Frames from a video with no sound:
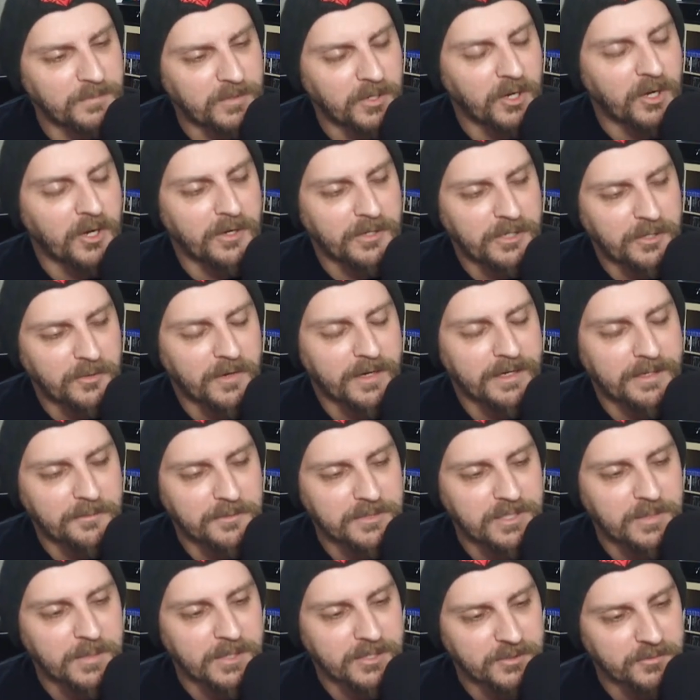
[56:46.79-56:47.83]
No, you're right. It was
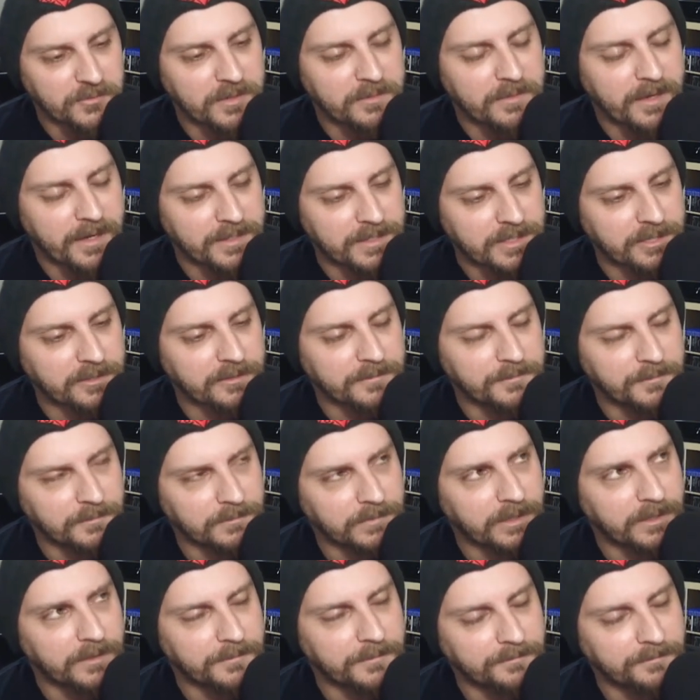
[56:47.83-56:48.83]
the Pixel Remaster. Yeah.